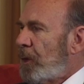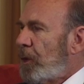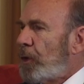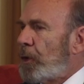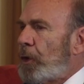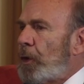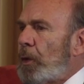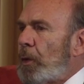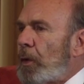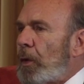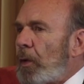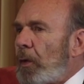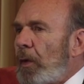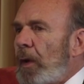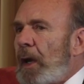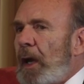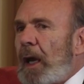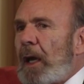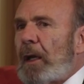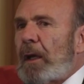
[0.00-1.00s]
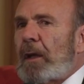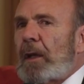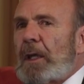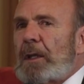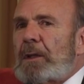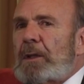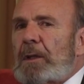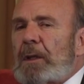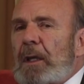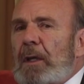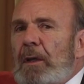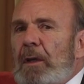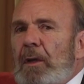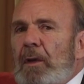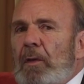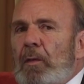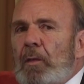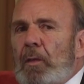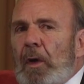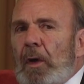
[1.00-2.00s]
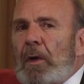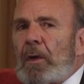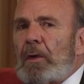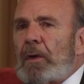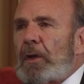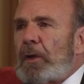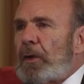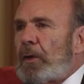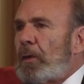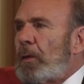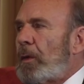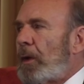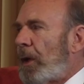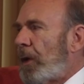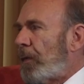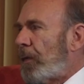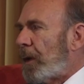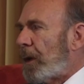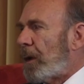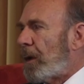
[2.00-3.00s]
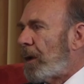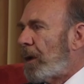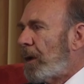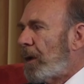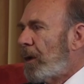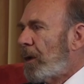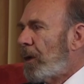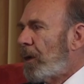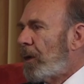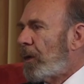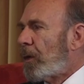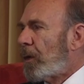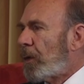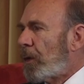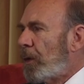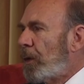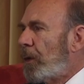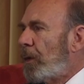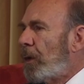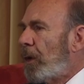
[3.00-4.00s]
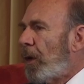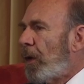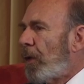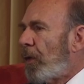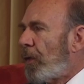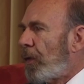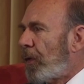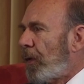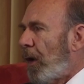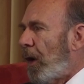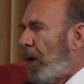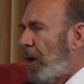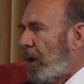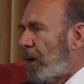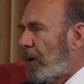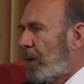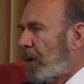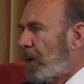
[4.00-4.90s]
You create this world that you live in through thought.